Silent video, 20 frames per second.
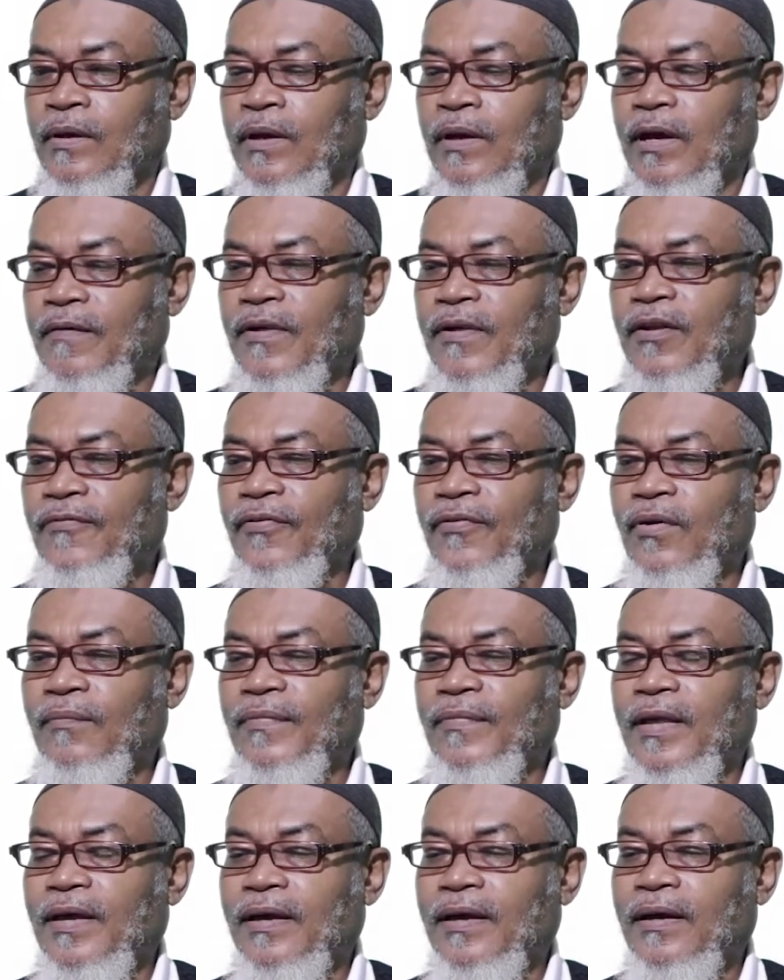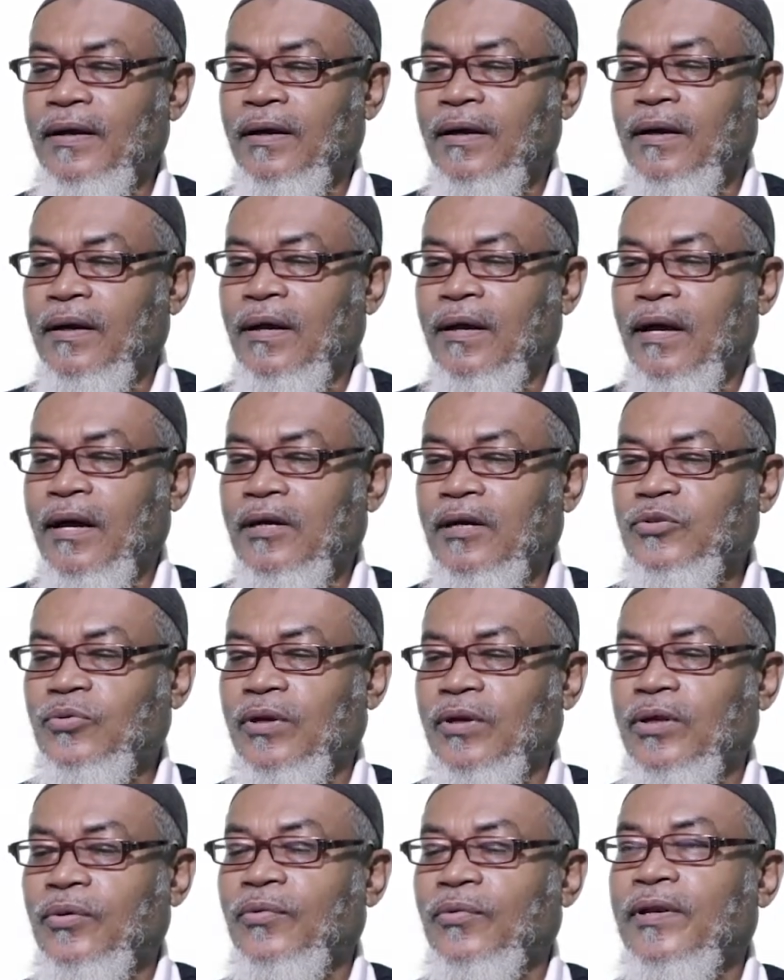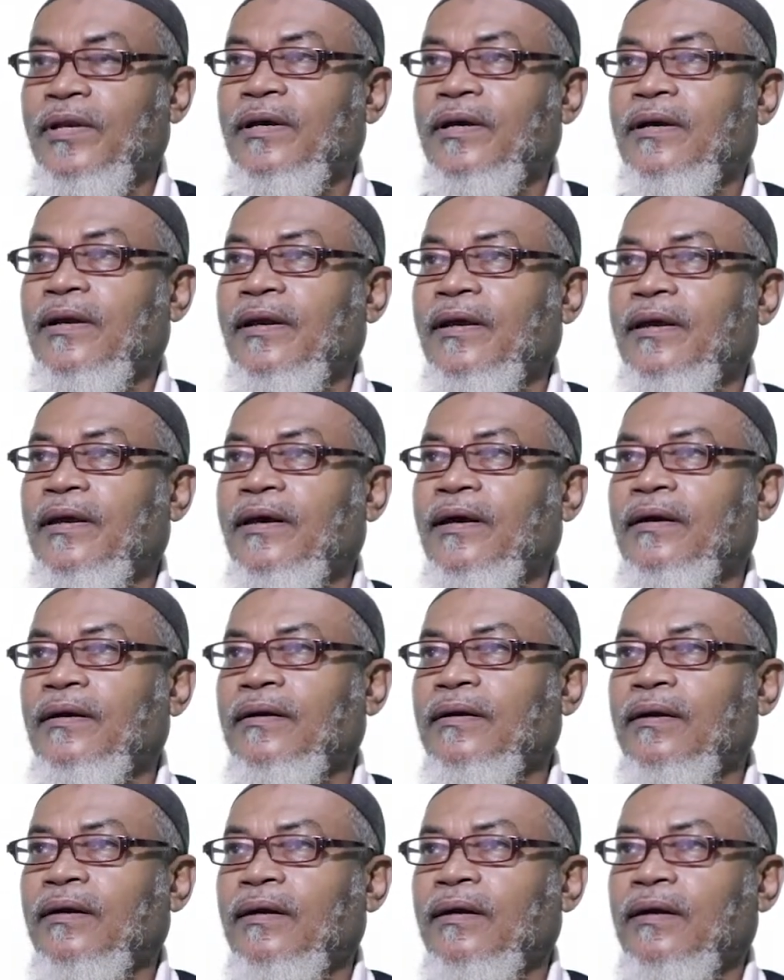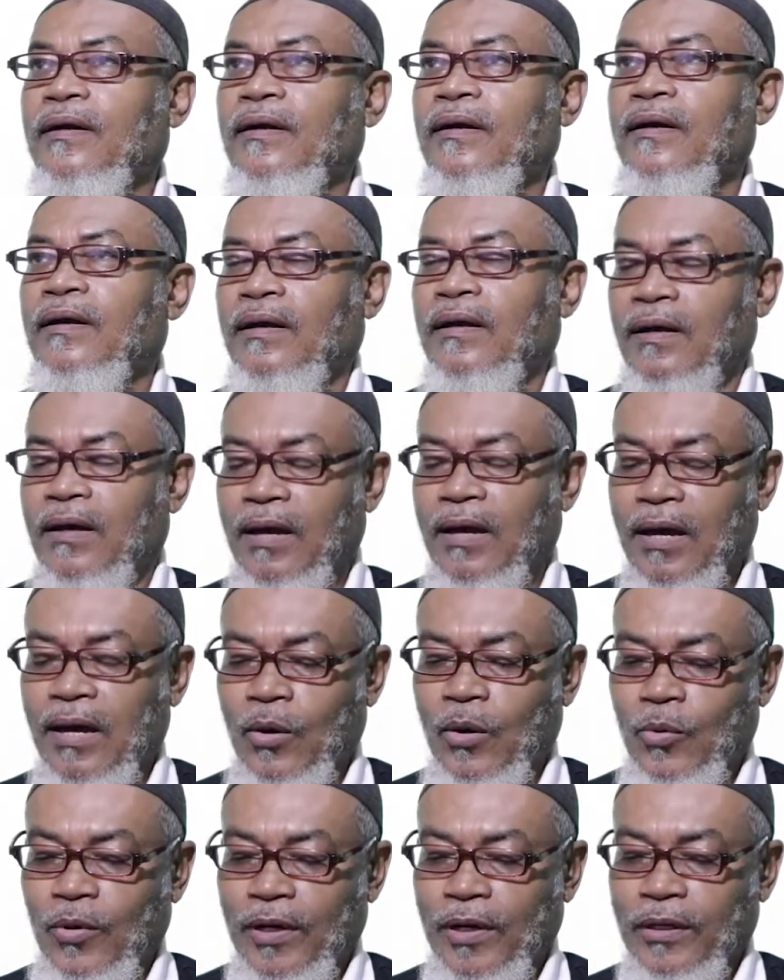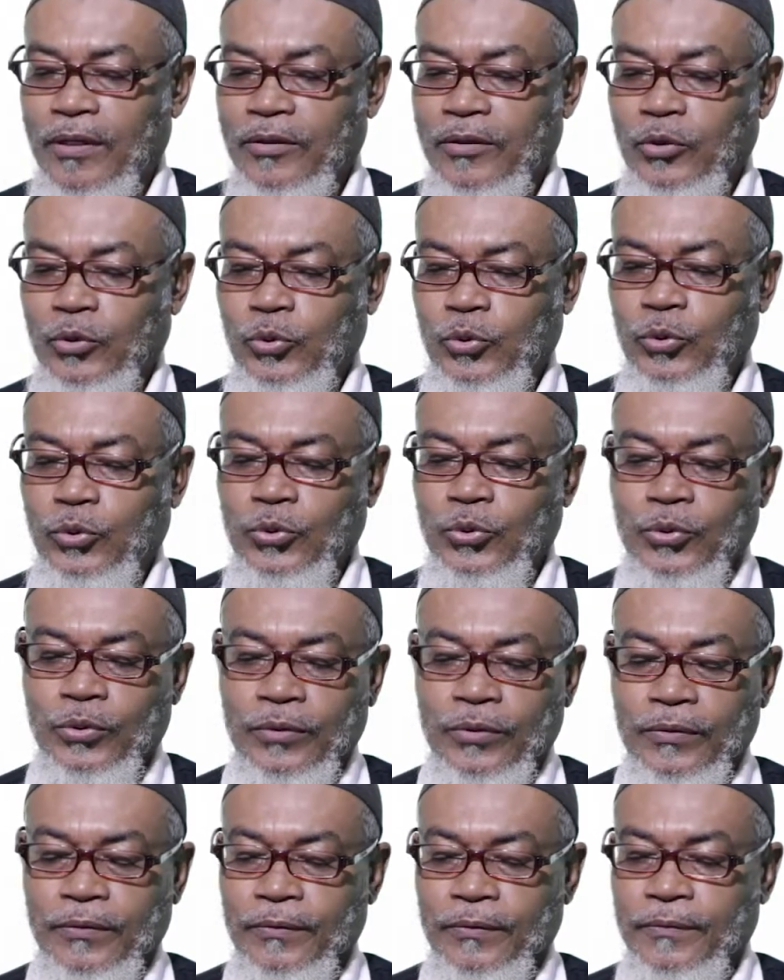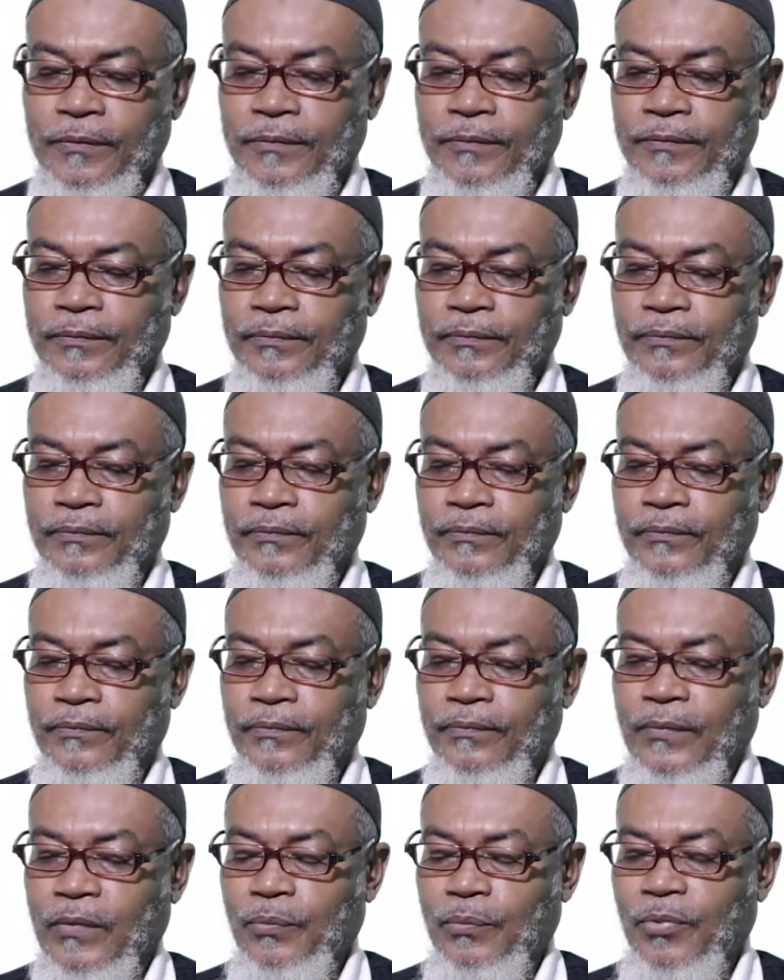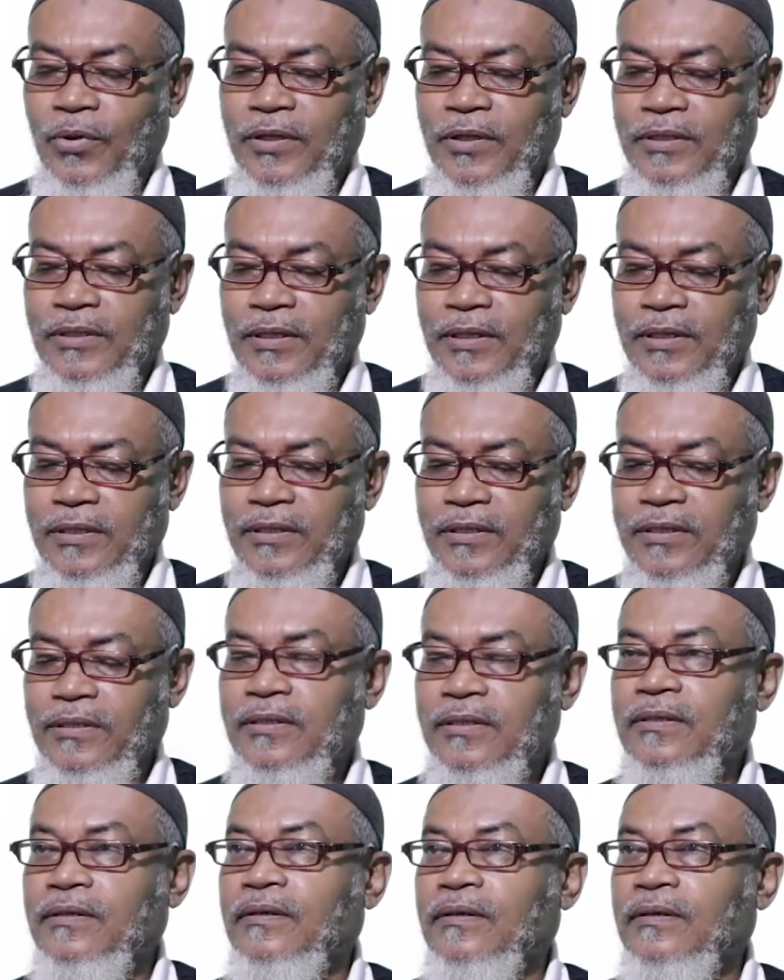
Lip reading: And then from there, actually we declare our two pointers,